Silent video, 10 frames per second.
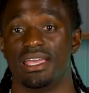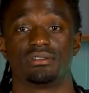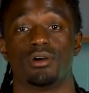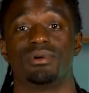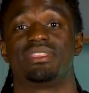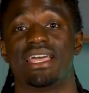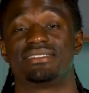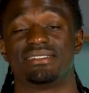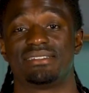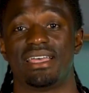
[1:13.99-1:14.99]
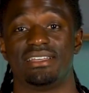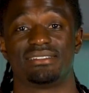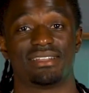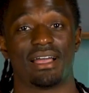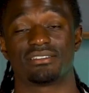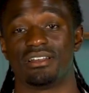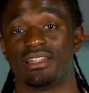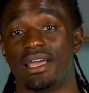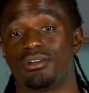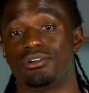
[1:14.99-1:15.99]
so with that to say stocks are
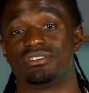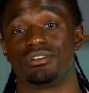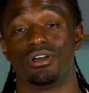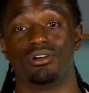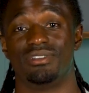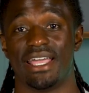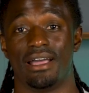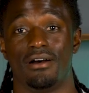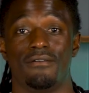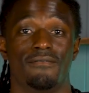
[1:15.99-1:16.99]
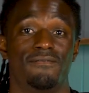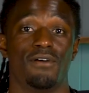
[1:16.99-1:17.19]
not going to go down